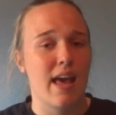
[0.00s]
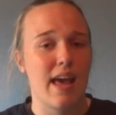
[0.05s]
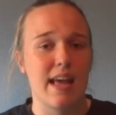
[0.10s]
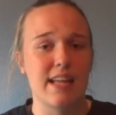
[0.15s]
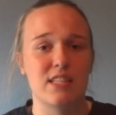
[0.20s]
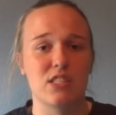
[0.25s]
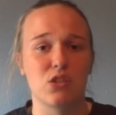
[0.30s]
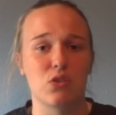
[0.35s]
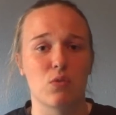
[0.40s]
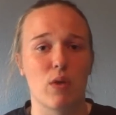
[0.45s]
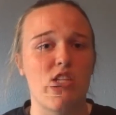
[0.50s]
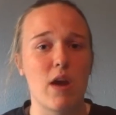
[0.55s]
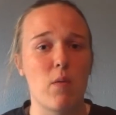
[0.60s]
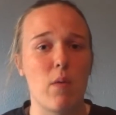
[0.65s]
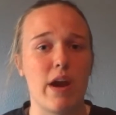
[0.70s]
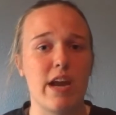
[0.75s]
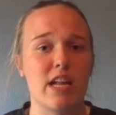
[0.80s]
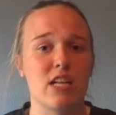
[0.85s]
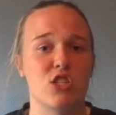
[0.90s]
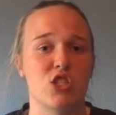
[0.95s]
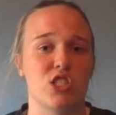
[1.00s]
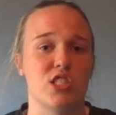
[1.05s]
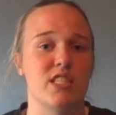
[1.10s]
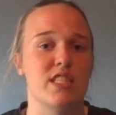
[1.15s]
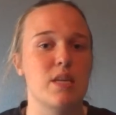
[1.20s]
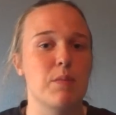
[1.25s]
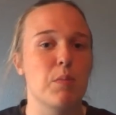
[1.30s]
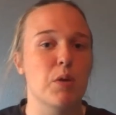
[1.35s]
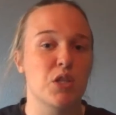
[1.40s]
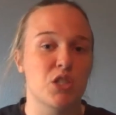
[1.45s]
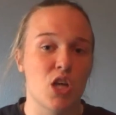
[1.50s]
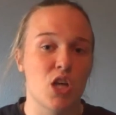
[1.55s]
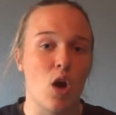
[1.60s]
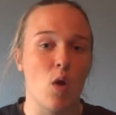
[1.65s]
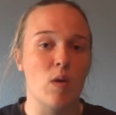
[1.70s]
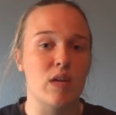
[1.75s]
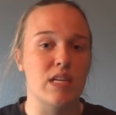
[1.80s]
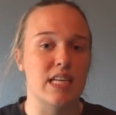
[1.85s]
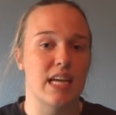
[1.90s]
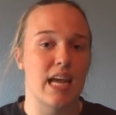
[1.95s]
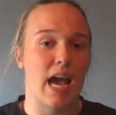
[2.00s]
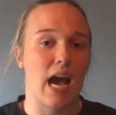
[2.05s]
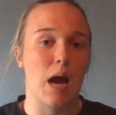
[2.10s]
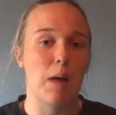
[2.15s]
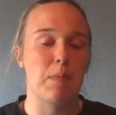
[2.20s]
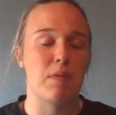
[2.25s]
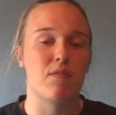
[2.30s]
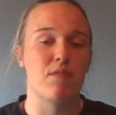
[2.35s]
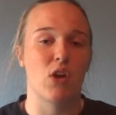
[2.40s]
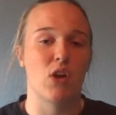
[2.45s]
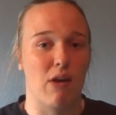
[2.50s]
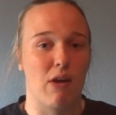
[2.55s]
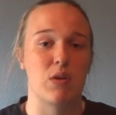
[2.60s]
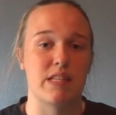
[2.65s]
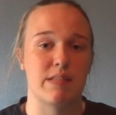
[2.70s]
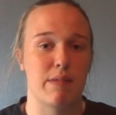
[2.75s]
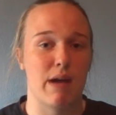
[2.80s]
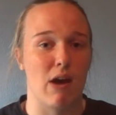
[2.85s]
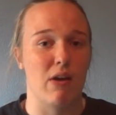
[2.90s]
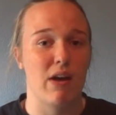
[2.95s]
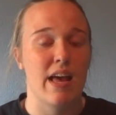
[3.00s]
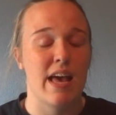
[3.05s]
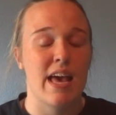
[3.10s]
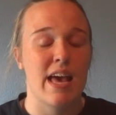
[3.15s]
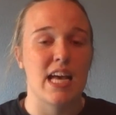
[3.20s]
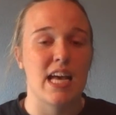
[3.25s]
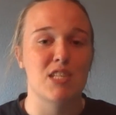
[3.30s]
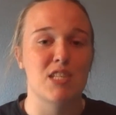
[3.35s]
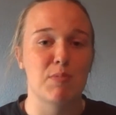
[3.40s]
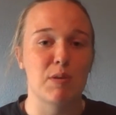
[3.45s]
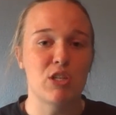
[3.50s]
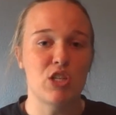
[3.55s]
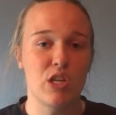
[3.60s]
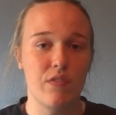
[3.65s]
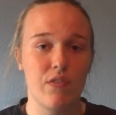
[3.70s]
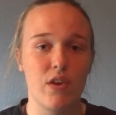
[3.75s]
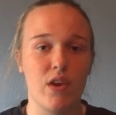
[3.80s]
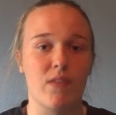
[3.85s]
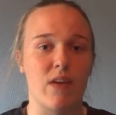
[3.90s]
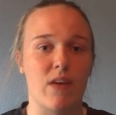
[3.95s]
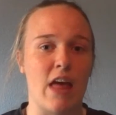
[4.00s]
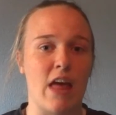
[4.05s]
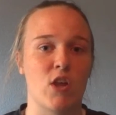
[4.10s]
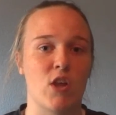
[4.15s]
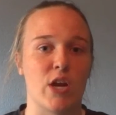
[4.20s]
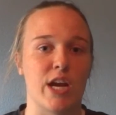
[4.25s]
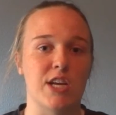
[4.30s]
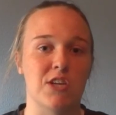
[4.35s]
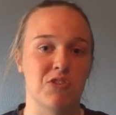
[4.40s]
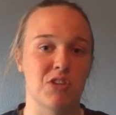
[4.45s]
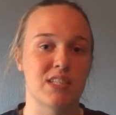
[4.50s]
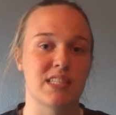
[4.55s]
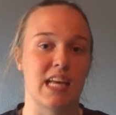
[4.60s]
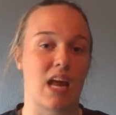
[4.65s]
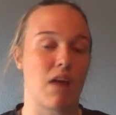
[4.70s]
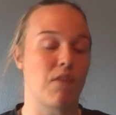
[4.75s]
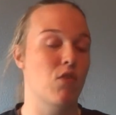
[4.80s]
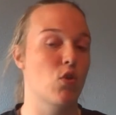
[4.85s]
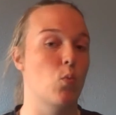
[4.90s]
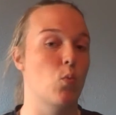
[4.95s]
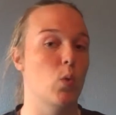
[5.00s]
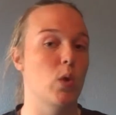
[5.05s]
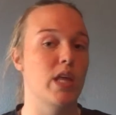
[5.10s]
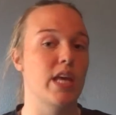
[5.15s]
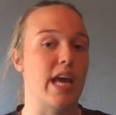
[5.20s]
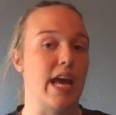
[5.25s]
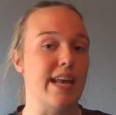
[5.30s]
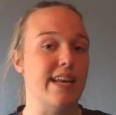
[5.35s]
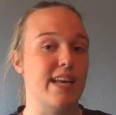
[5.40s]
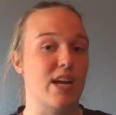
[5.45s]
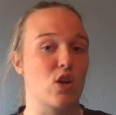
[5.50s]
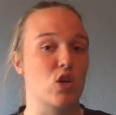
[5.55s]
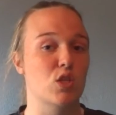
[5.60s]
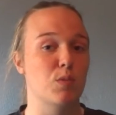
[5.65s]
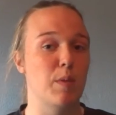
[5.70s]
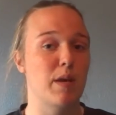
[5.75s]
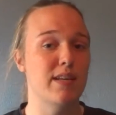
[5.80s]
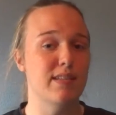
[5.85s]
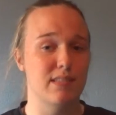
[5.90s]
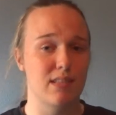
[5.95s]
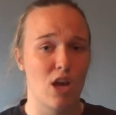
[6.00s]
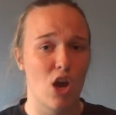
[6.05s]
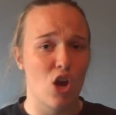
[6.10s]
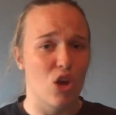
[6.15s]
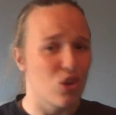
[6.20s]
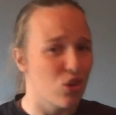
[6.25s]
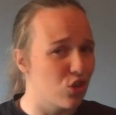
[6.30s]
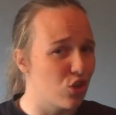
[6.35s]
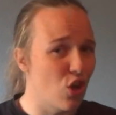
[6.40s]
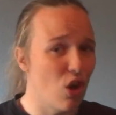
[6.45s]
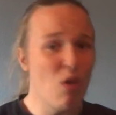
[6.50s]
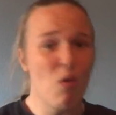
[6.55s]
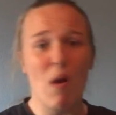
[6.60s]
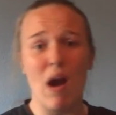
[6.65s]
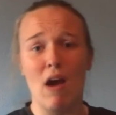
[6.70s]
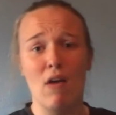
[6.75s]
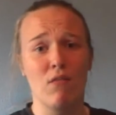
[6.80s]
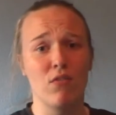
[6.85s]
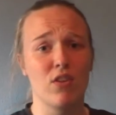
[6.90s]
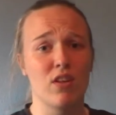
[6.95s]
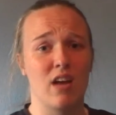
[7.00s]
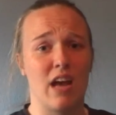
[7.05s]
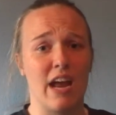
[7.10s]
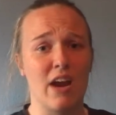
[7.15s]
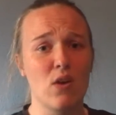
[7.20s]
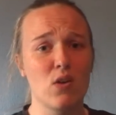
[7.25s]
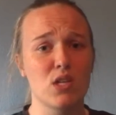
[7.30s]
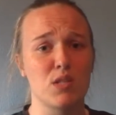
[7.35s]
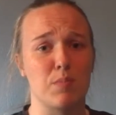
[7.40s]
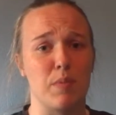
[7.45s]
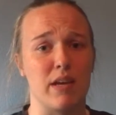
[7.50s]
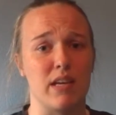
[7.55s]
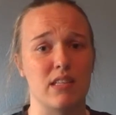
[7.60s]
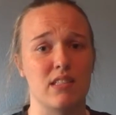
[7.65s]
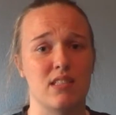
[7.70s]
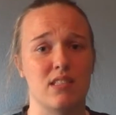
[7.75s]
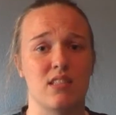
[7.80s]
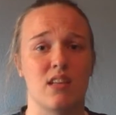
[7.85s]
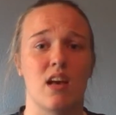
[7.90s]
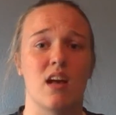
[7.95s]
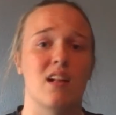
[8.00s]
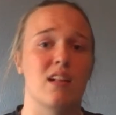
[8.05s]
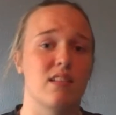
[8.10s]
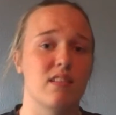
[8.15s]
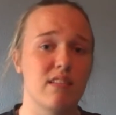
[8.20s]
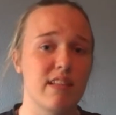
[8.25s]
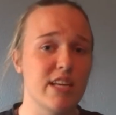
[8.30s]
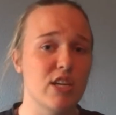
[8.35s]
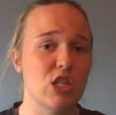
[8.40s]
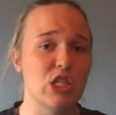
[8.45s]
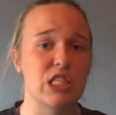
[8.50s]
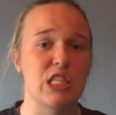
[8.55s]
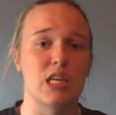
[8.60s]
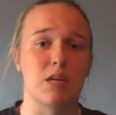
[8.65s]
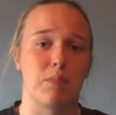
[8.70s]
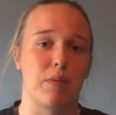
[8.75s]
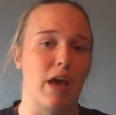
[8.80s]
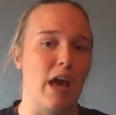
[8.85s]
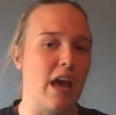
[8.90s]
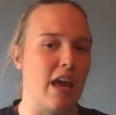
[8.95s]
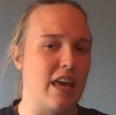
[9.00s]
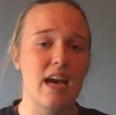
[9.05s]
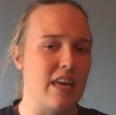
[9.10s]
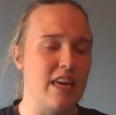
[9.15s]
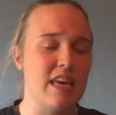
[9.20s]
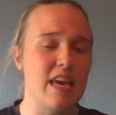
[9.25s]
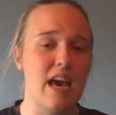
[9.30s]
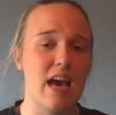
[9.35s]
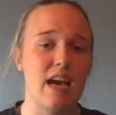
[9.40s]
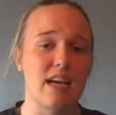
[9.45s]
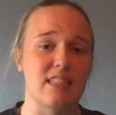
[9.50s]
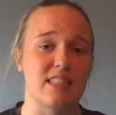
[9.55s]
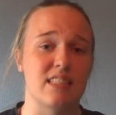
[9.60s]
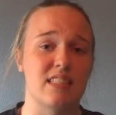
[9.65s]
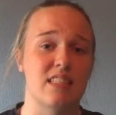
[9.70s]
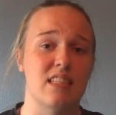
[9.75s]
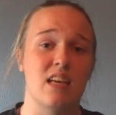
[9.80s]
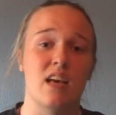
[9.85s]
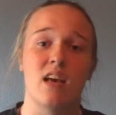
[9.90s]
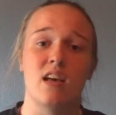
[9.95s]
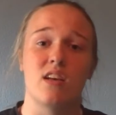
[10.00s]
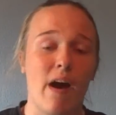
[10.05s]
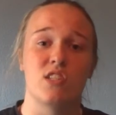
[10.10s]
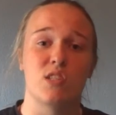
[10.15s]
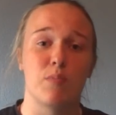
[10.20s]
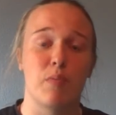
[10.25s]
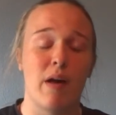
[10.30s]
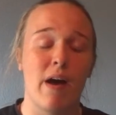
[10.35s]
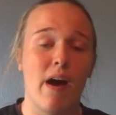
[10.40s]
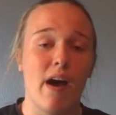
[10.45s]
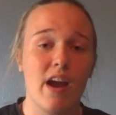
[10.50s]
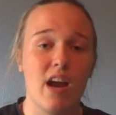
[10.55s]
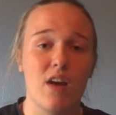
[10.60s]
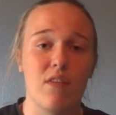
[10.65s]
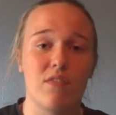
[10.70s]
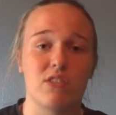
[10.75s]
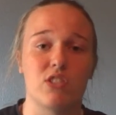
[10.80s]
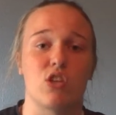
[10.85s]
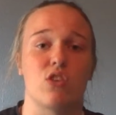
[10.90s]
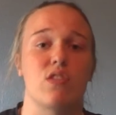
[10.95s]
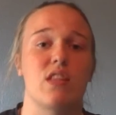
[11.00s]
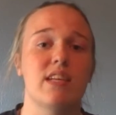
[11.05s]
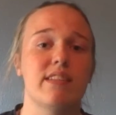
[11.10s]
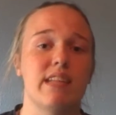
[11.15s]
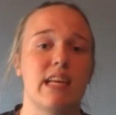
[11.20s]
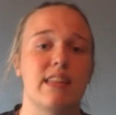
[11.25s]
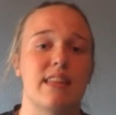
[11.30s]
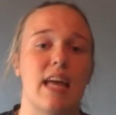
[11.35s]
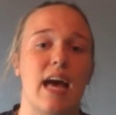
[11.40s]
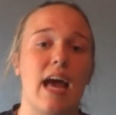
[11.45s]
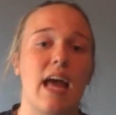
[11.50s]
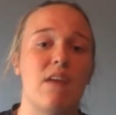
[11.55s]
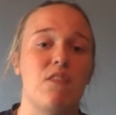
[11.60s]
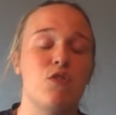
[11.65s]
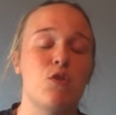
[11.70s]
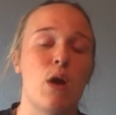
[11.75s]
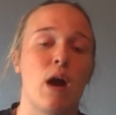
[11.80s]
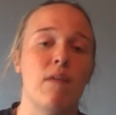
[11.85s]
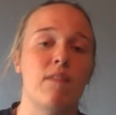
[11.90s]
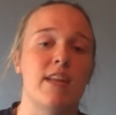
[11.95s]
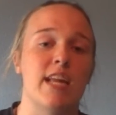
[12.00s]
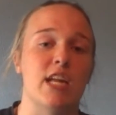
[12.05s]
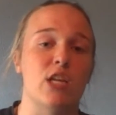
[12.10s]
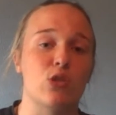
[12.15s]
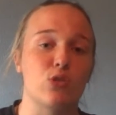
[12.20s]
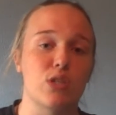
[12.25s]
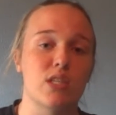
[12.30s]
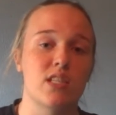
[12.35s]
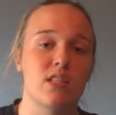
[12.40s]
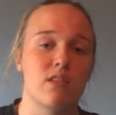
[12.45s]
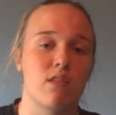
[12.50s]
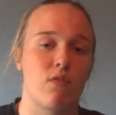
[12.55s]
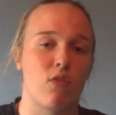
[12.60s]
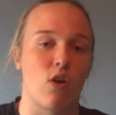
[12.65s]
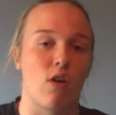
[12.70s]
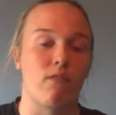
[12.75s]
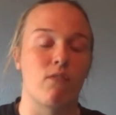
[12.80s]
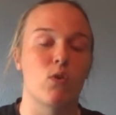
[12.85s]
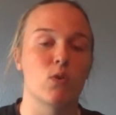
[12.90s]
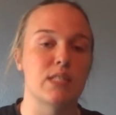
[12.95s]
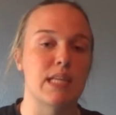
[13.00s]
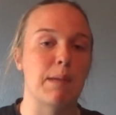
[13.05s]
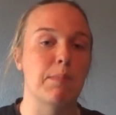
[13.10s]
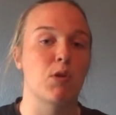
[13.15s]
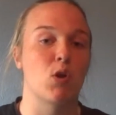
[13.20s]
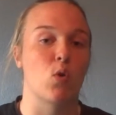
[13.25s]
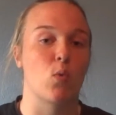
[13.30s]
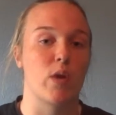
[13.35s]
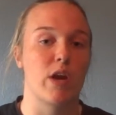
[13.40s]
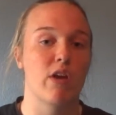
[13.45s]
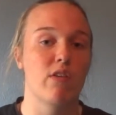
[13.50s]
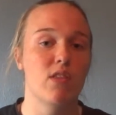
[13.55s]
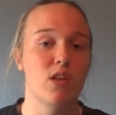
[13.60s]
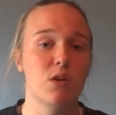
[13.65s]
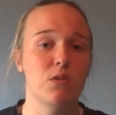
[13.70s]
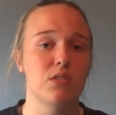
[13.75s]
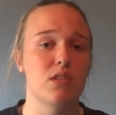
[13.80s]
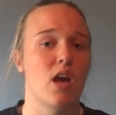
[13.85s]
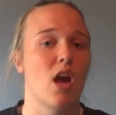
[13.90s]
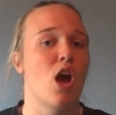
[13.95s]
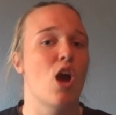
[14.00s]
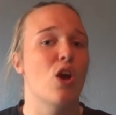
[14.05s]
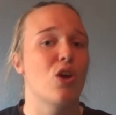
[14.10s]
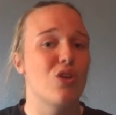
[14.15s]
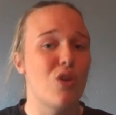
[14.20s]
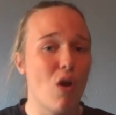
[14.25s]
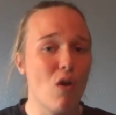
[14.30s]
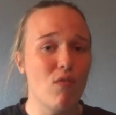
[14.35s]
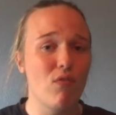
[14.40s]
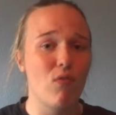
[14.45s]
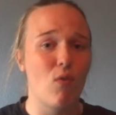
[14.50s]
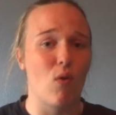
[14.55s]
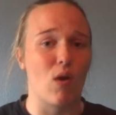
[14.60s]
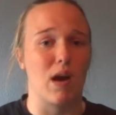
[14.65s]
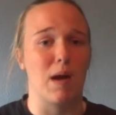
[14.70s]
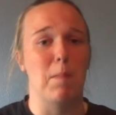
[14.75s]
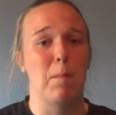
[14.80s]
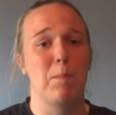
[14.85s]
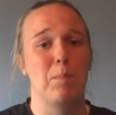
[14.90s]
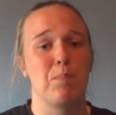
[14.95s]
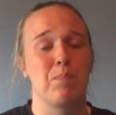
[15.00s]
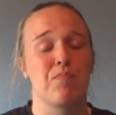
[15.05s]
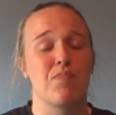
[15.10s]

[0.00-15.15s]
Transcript: It's a great way to just dip your toe into CAP and figure out what it's about. Especially if you have other interests, like if you're really into aerospace, go out for the aerospace. Leadership, ES, supply officer, things like that. If you have an interest for a full-time career in those, go for it.